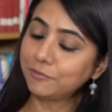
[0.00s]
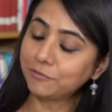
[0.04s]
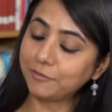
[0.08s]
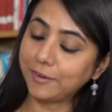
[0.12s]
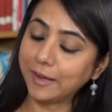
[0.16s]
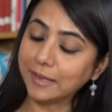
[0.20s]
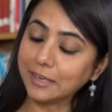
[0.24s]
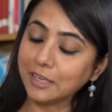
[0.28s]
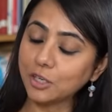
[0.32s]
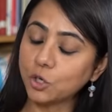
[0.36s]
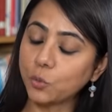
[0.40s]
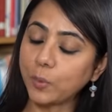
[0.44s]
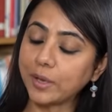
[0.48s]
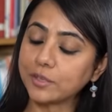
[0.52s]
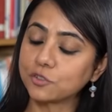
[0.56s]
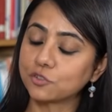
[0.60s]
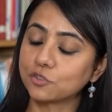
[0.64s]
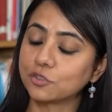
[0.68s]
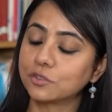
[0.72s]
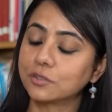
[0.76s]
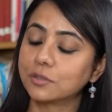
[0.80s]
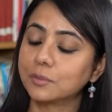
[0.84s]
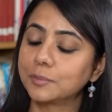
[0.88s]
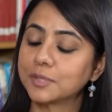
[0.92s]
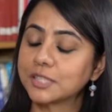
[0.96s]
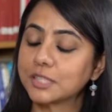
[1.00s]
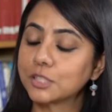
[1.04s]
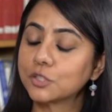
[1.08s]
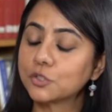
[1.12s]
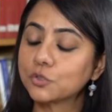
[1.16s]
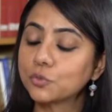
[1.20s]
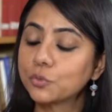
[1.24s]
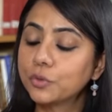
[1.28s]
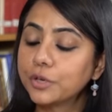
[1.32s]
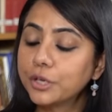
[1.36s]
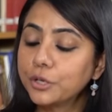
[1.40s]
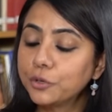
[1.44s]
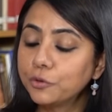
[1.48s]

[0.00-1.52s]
final question, Mr. Suri.